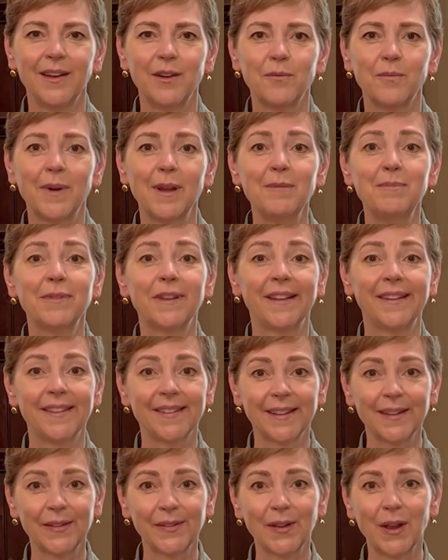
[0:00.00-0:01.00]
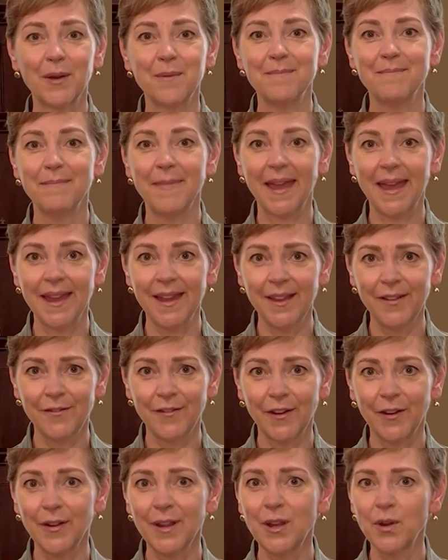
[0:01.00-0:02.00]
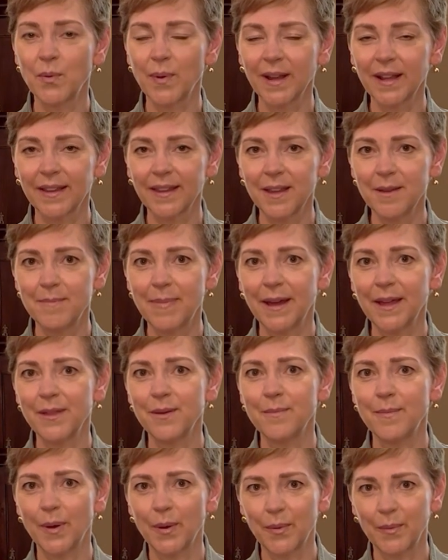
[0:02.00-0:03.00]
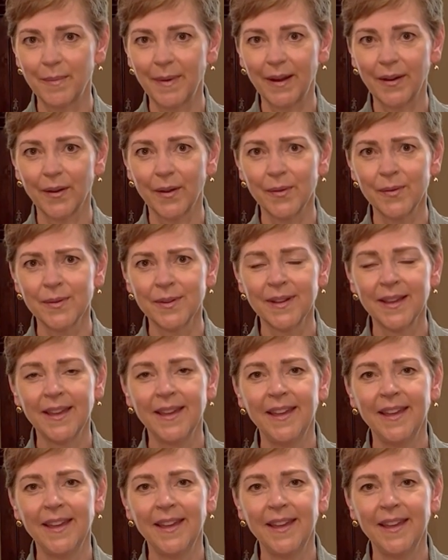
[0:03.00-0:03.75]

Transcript: White blood cells are made very quickly by the bone marrow